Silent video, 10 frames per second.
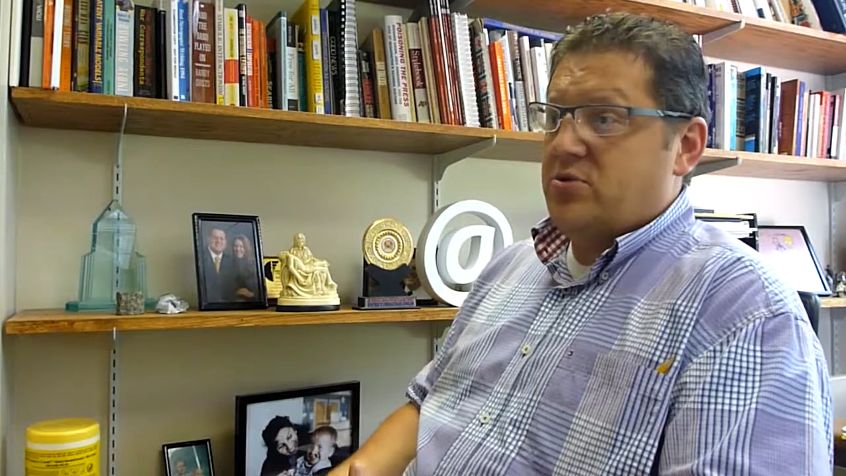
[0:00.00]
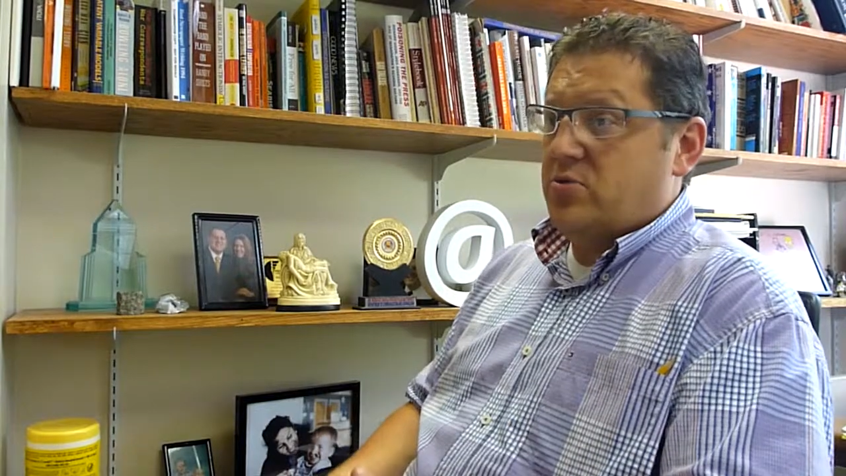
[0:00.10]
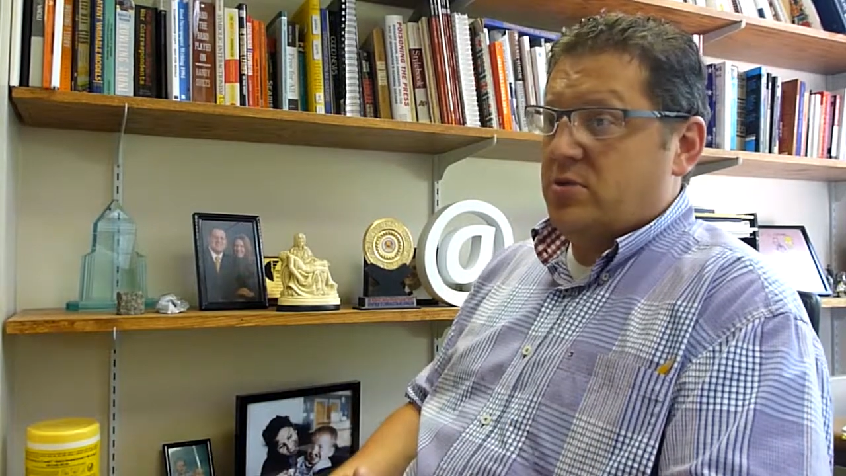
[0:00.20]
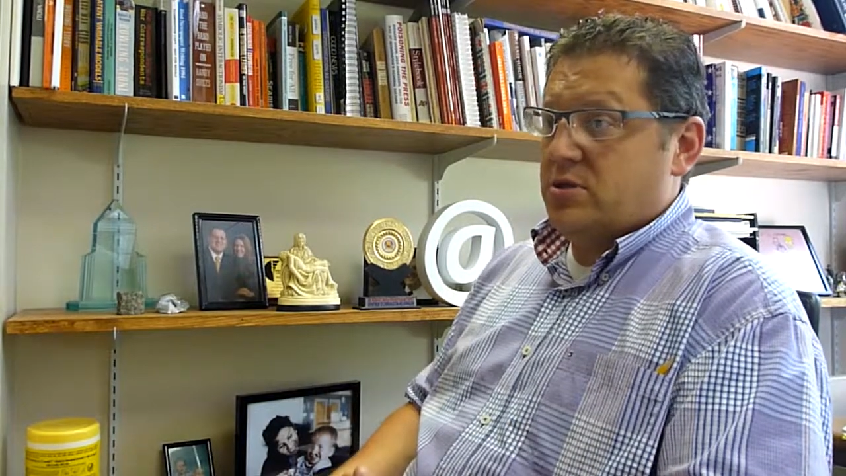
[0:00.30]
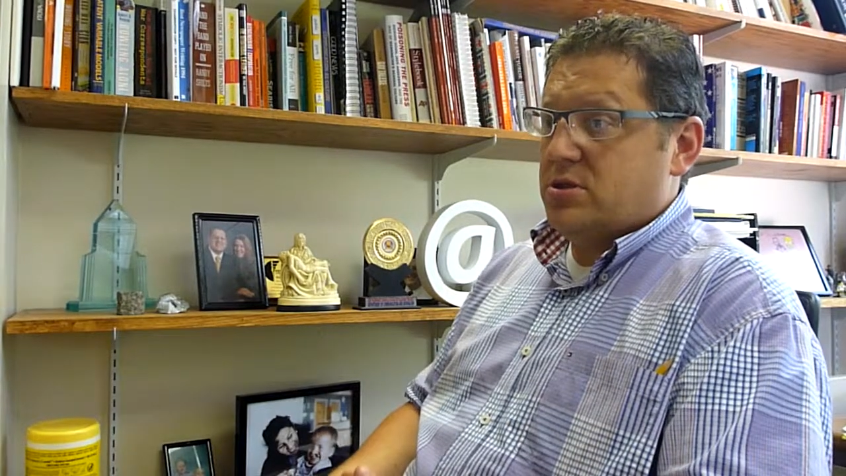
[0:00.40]

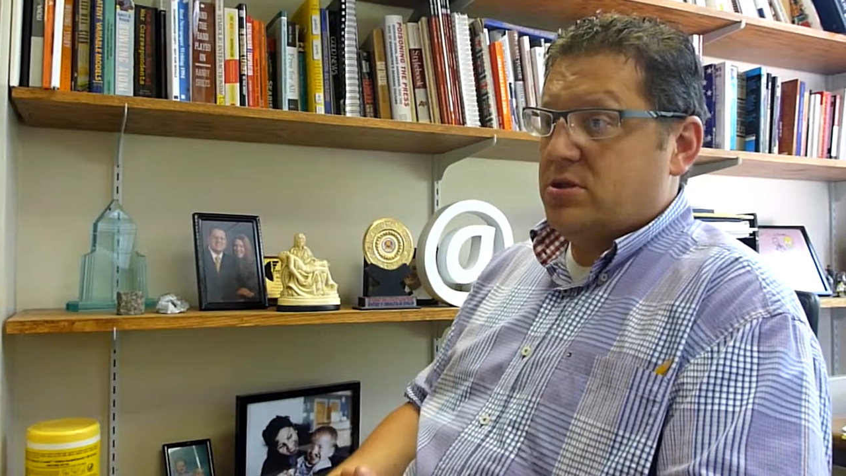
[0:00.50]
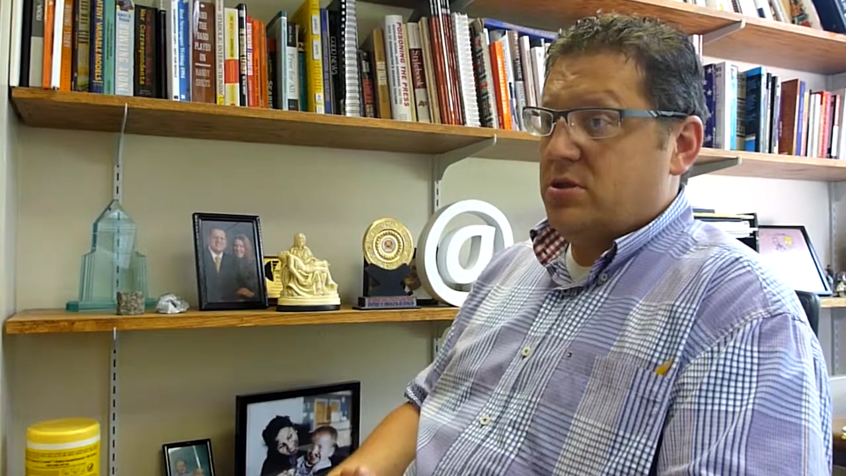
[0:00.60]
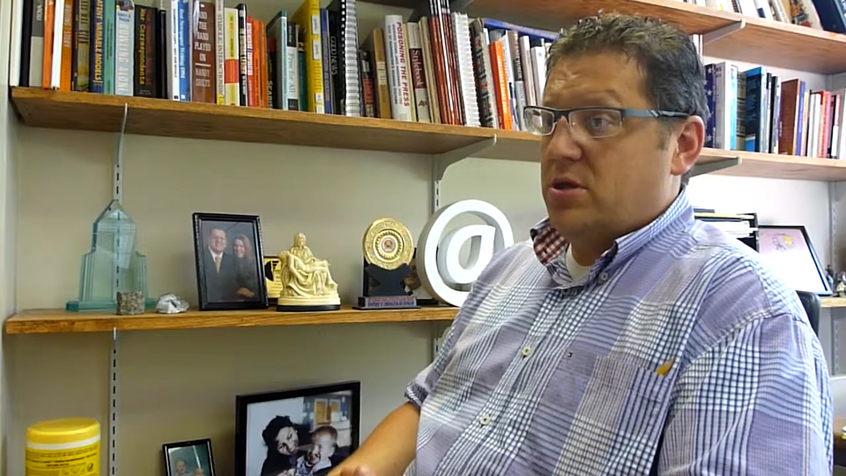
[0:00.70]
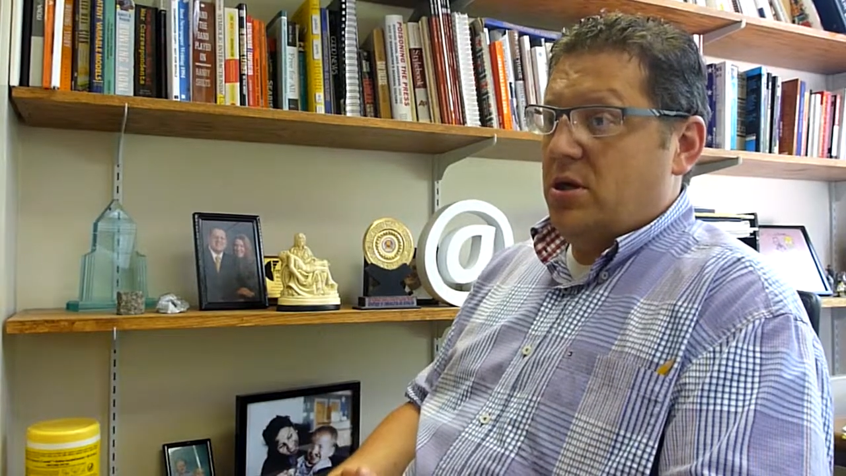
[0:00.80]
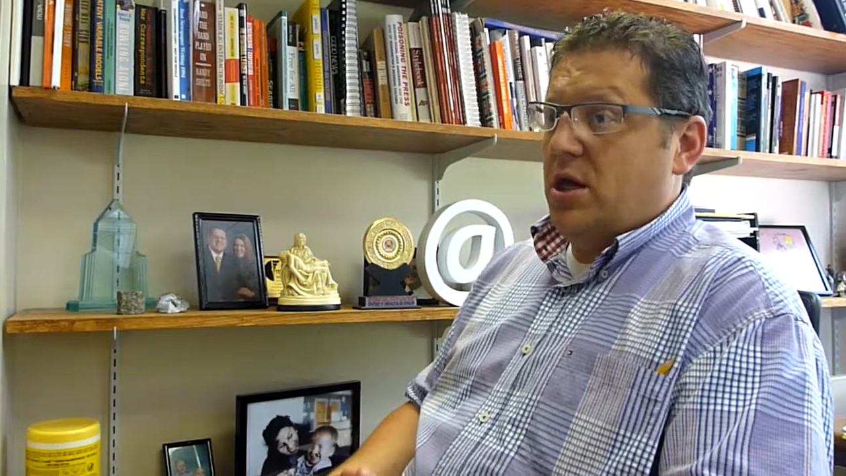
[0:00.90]
tools.
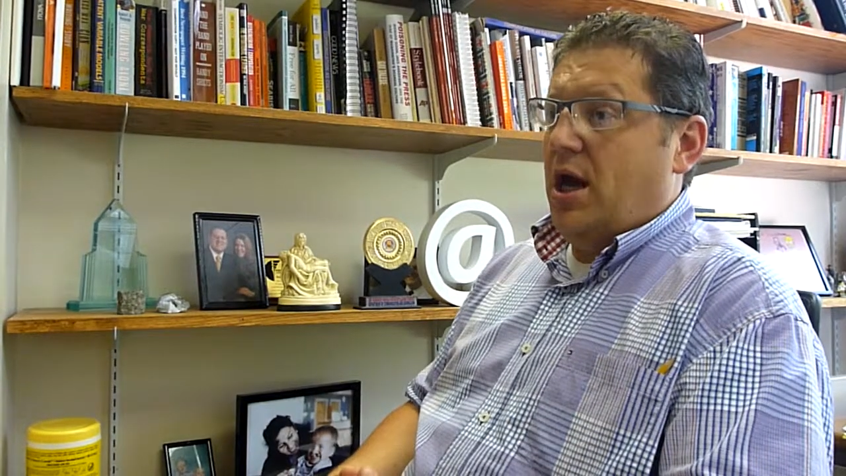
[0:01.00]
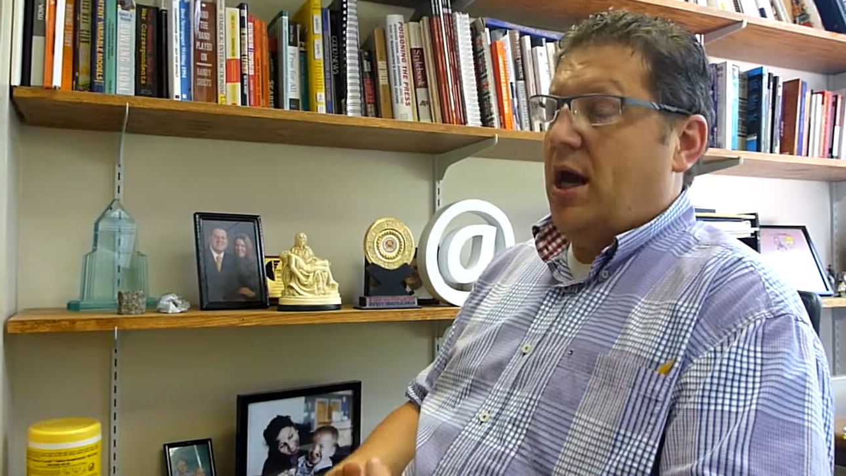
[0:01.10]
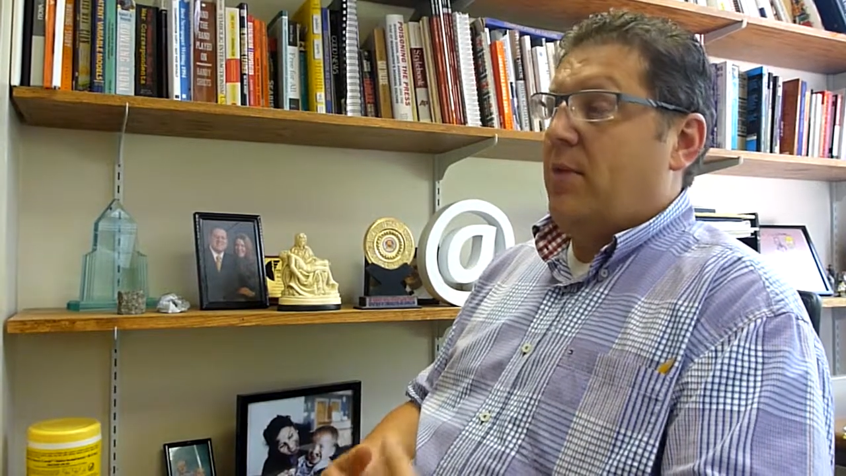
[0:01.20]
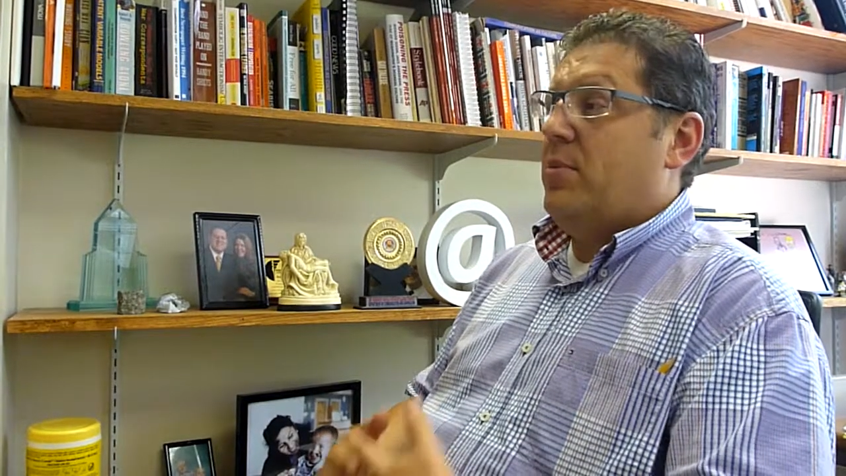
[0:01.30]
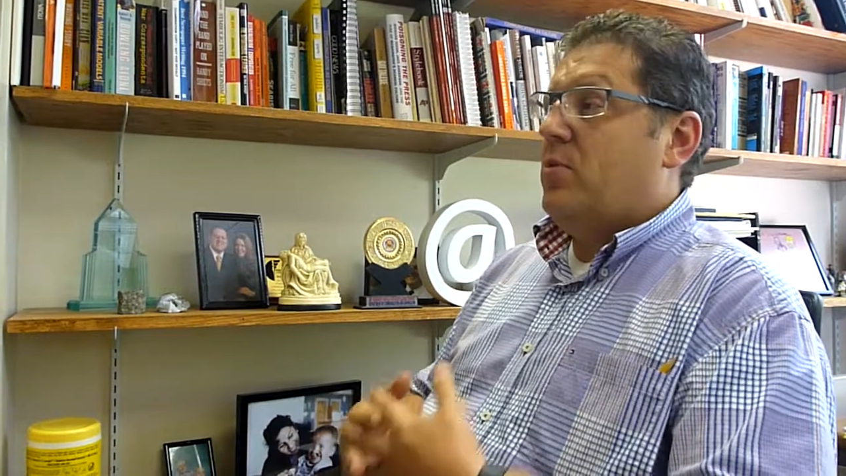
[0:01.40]

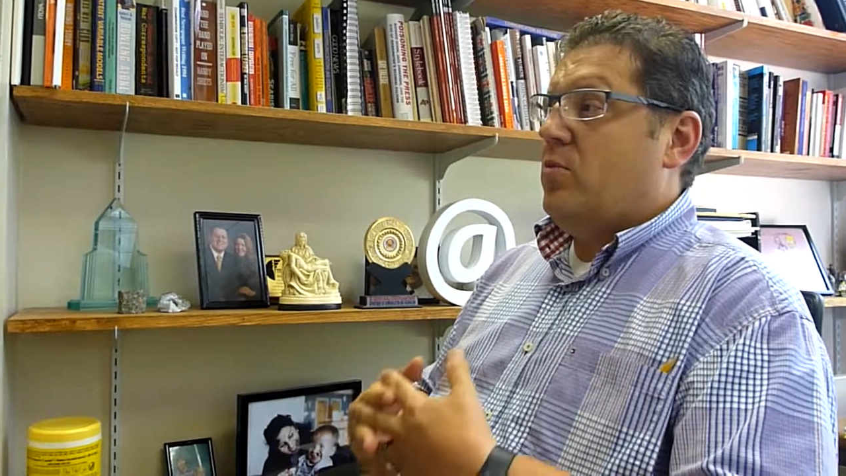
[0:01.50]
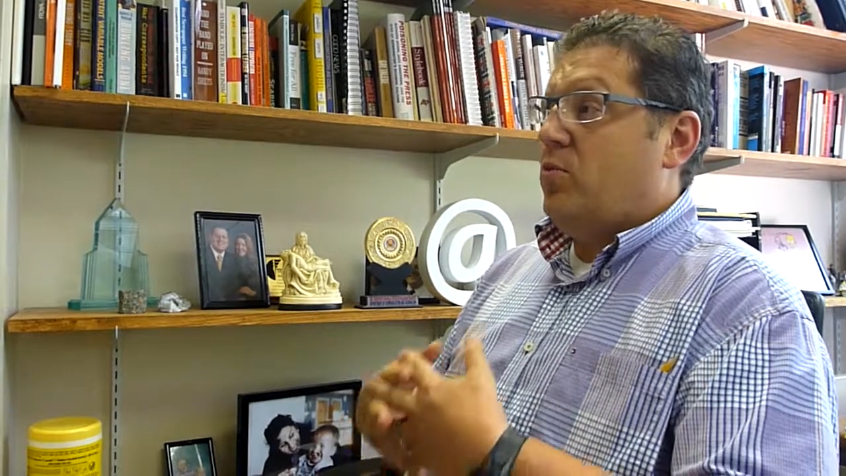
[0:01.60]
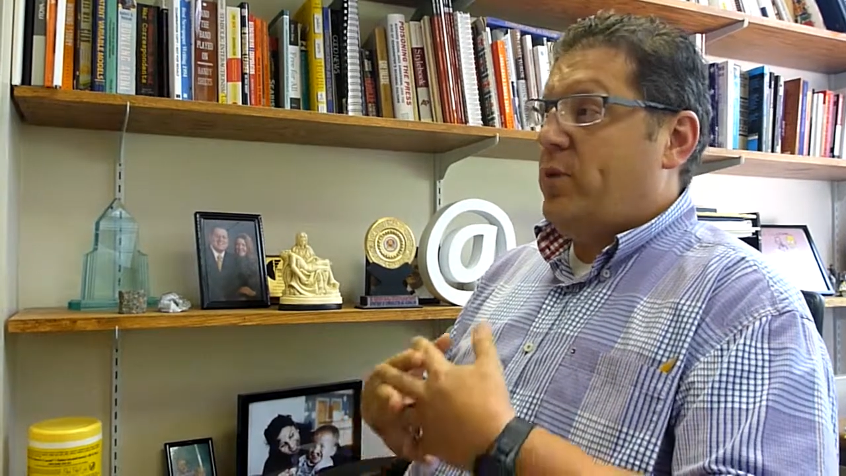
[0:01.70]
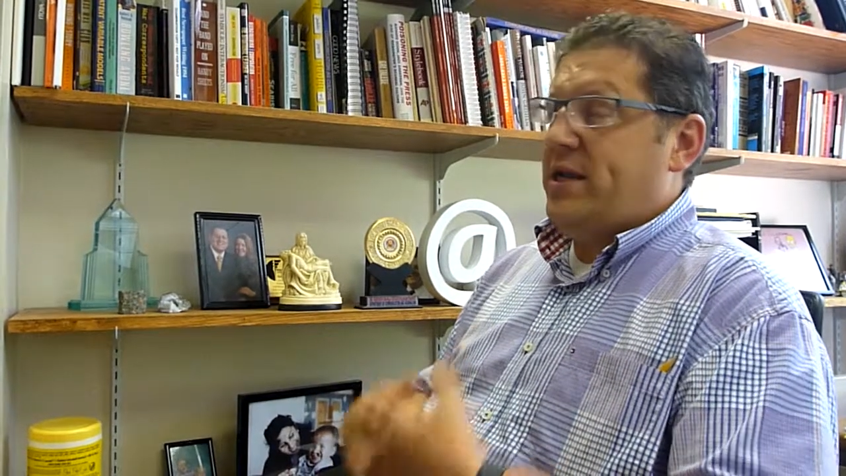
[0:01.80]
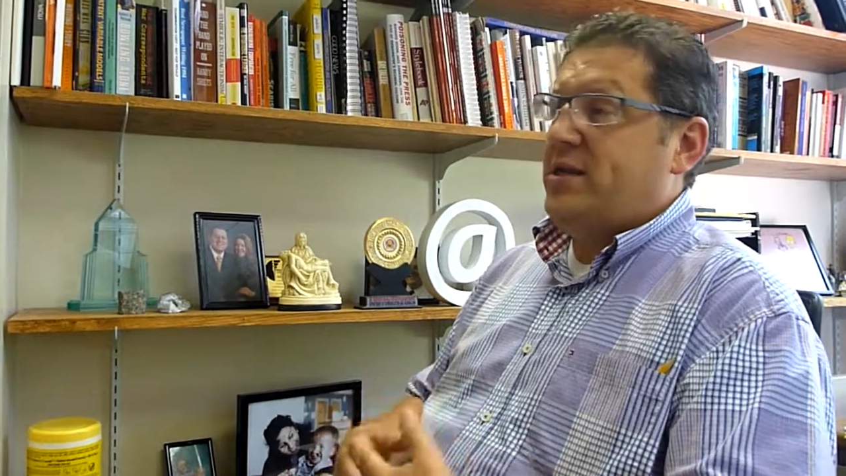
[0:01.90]
We